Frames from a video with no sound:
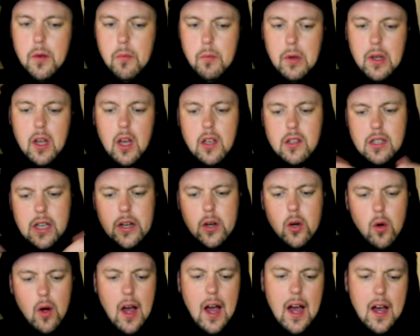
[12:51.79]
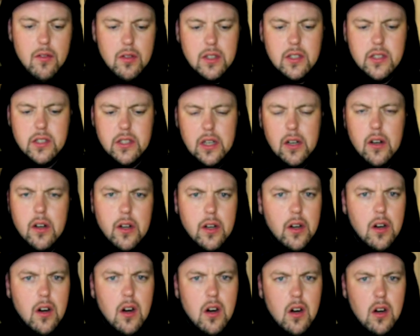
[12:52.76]
because I don't have
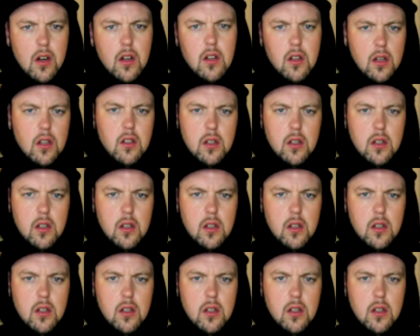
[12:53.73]
exterior